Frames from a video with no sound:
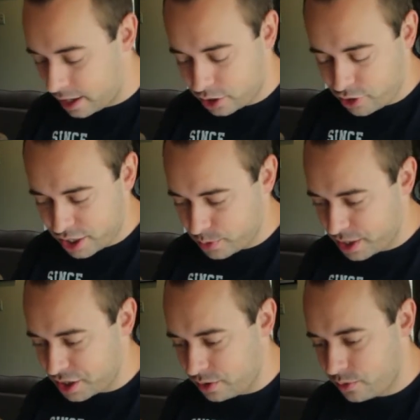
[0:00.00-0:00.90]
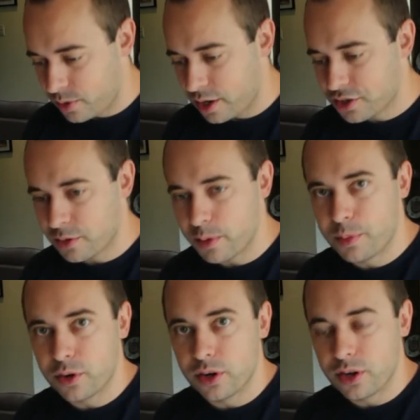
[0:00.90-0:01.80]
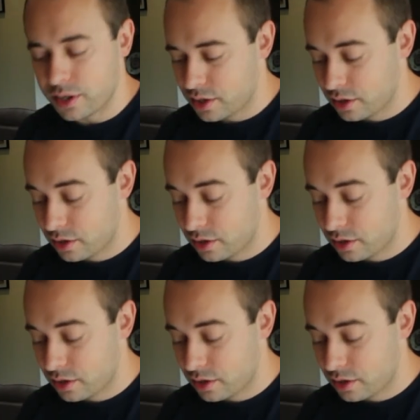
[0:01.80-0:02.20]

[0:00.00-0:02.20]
Graduation. What else could we put?